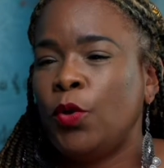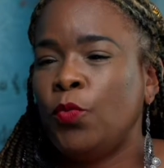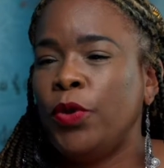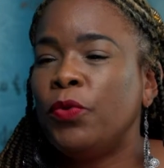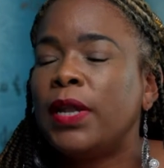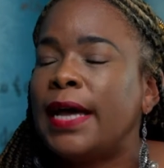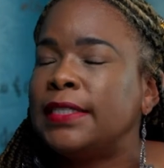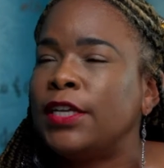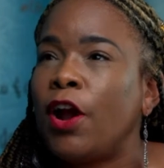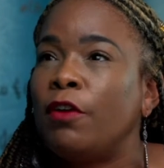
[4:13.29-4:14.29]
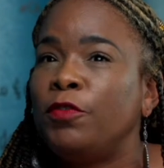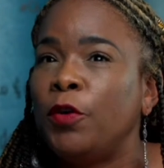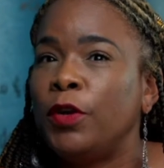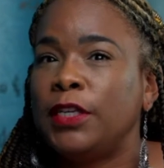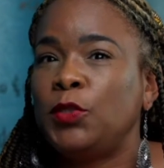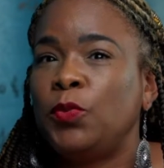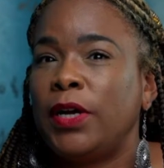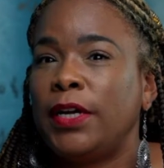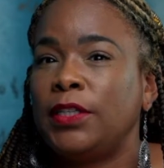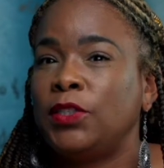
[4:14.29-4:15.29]
we realized that our focus
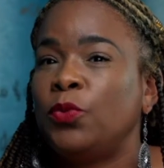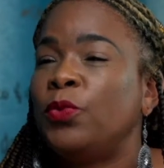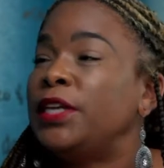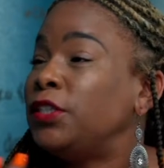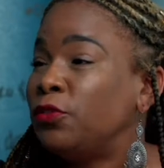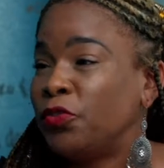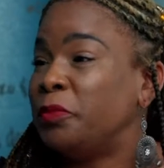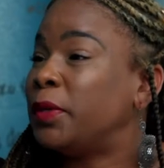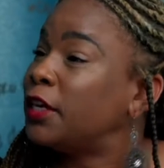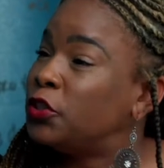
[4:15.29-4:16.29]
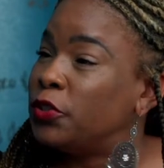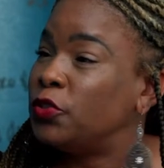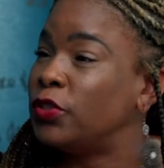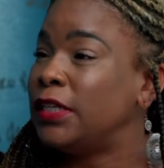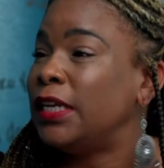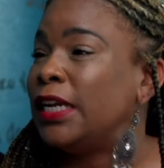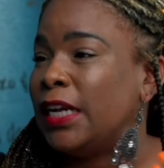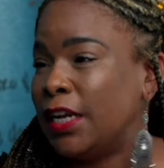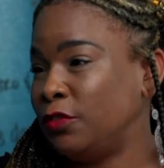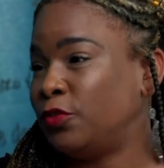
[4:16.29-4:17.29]
was raising free black children in
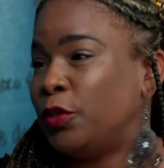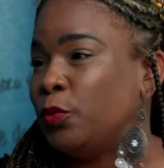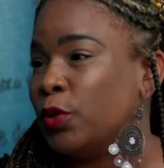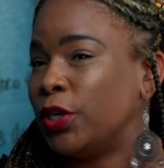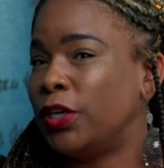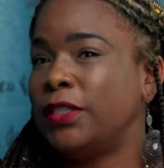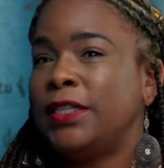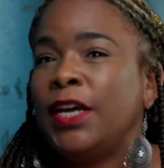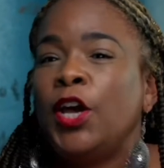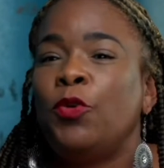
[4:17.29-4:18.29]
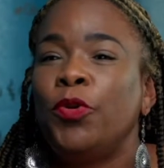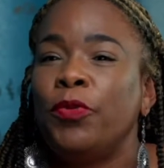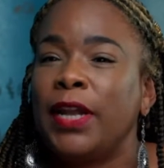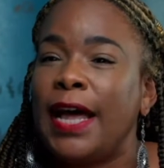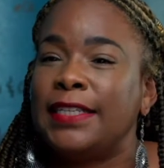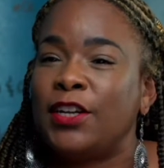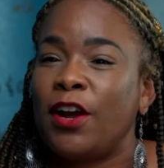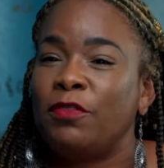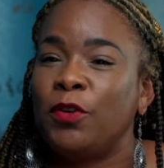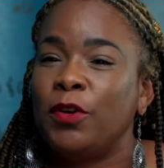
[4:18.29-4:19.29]
an unfree world. We realized that
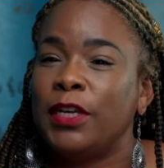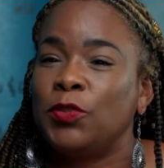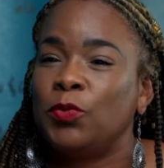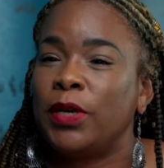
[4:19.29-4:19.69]
our focus